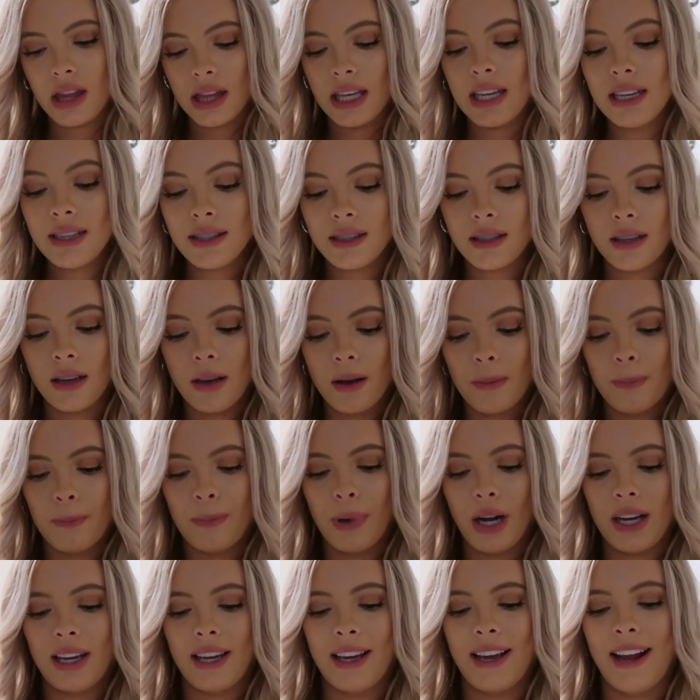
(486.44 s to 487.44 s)
this
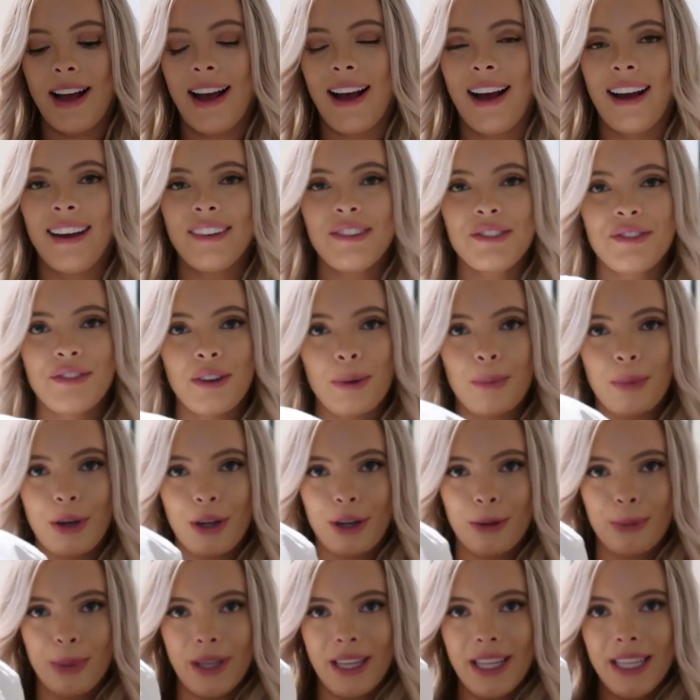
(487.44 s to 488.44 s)
bucket hat from
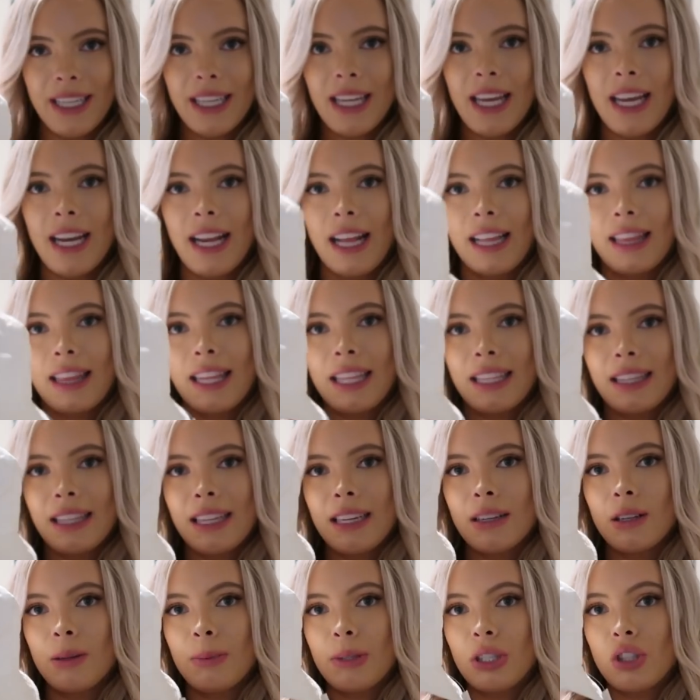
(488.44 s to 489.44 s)
Urban and I think
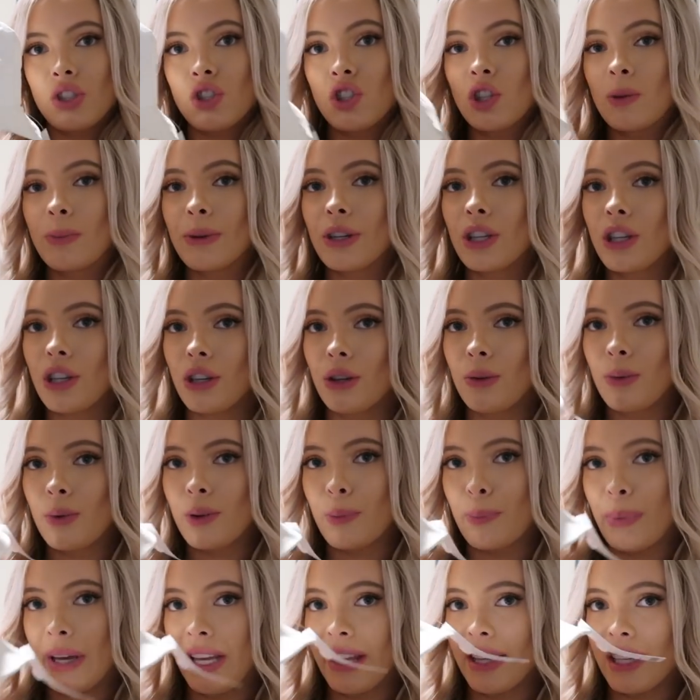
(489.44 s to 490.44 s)
that it'd be super cute
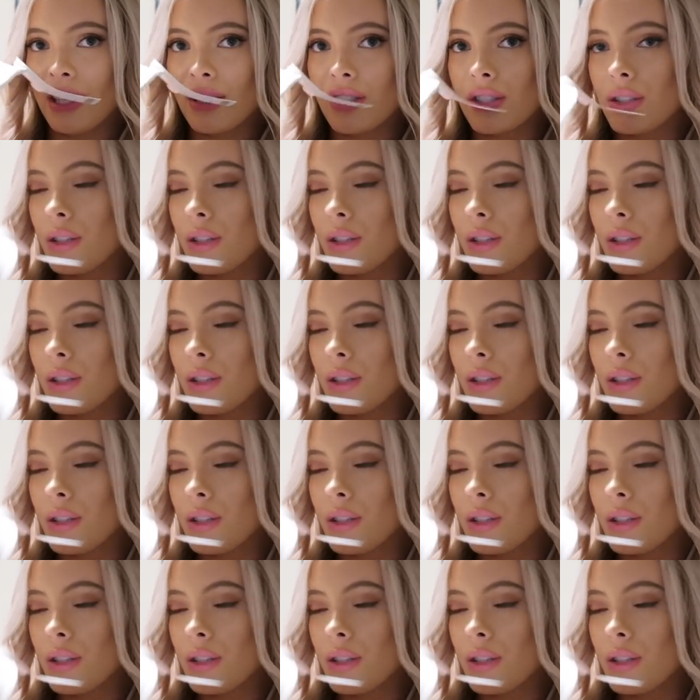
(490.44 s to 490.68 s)
with bathing